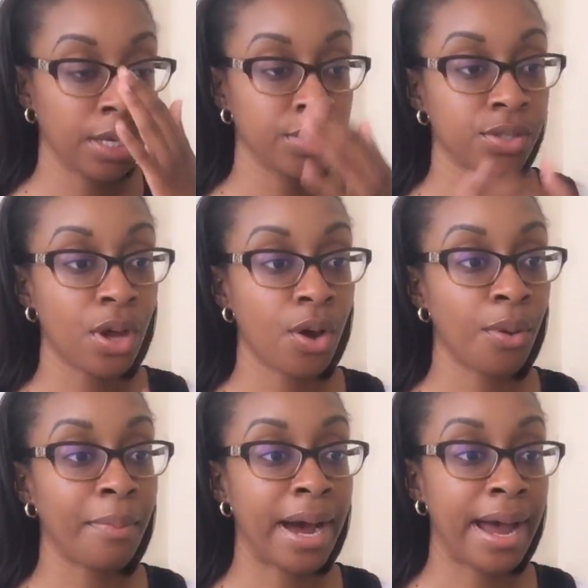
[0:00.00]
So
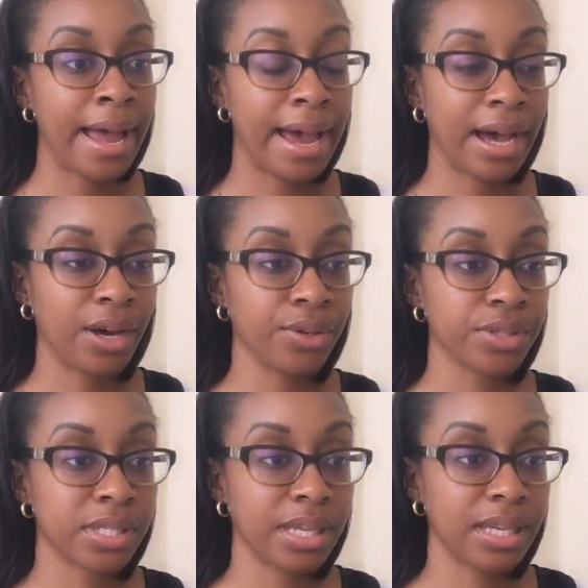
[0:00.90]
my
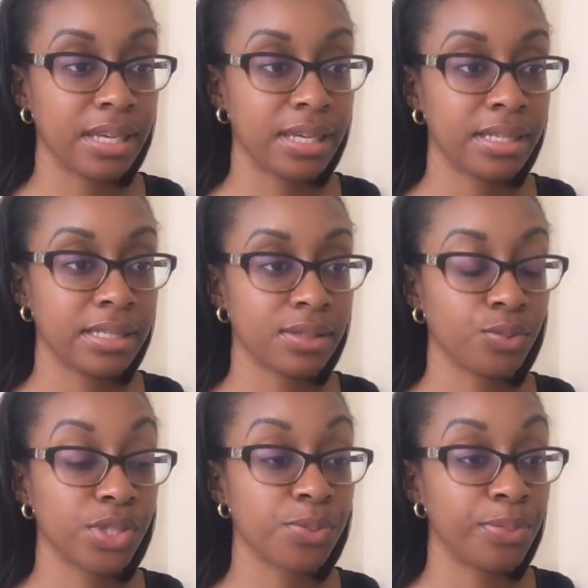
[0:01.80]
house
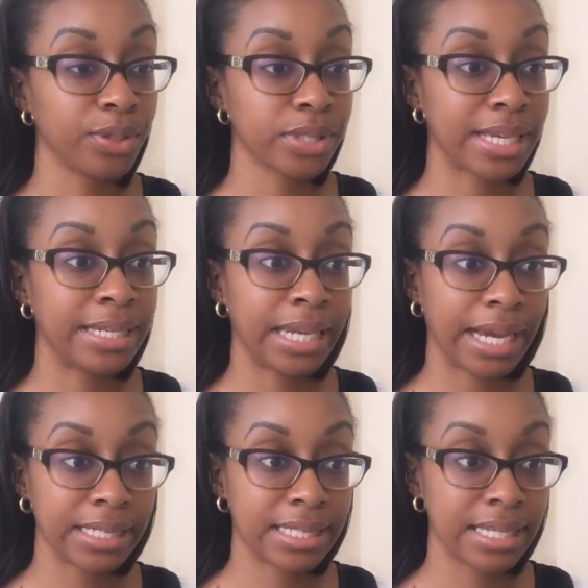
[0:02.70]
was built in
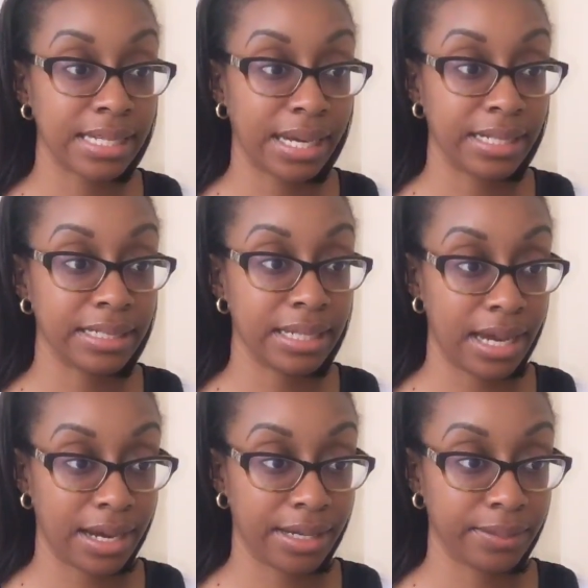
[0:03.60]

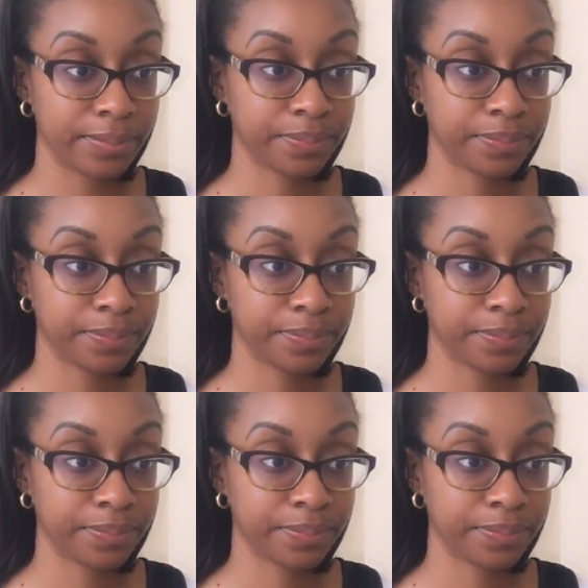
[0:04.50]
1999,